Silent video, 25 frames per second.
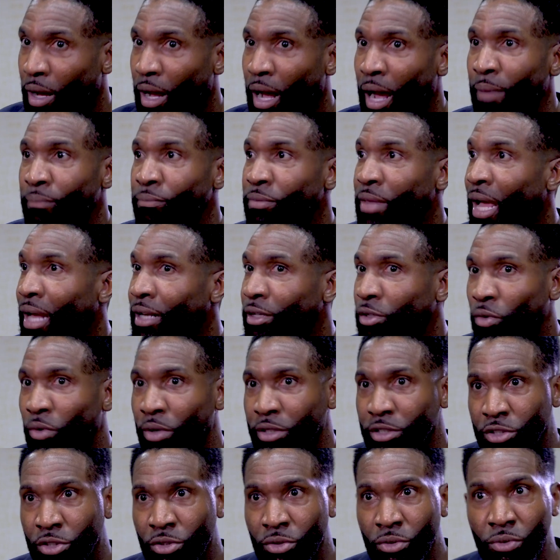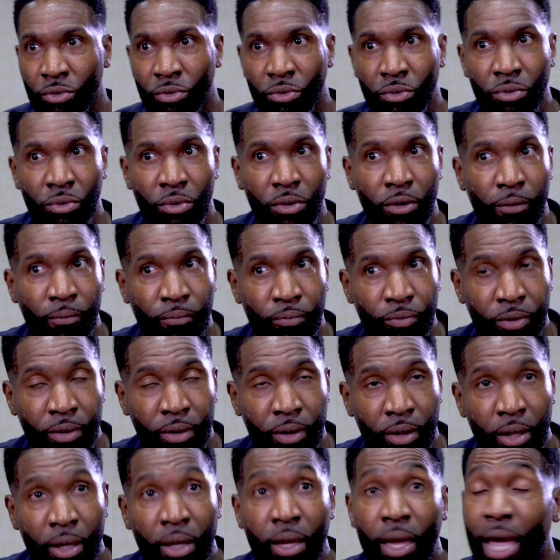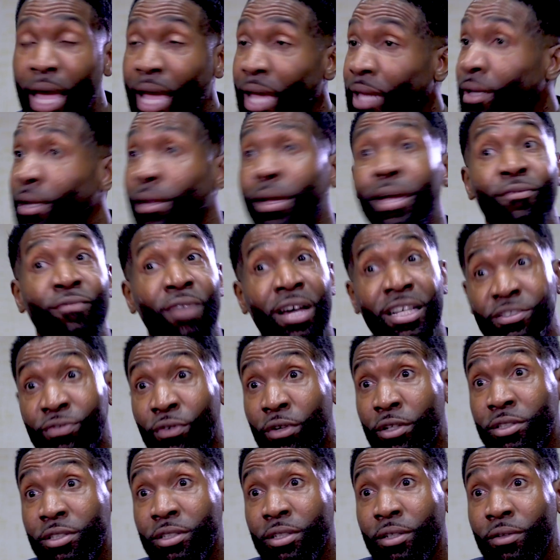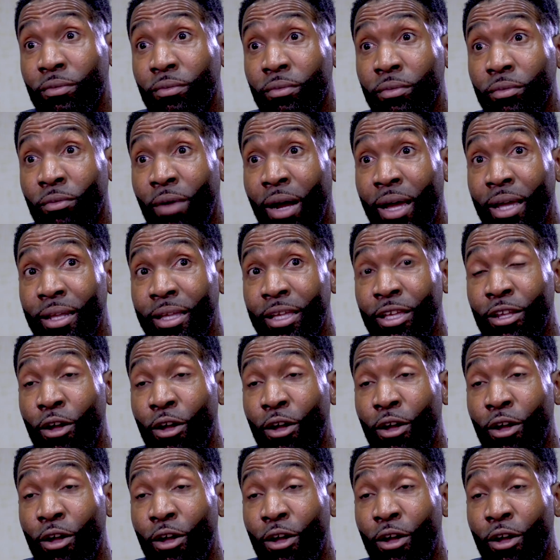I'm not going to, and vice versa, right?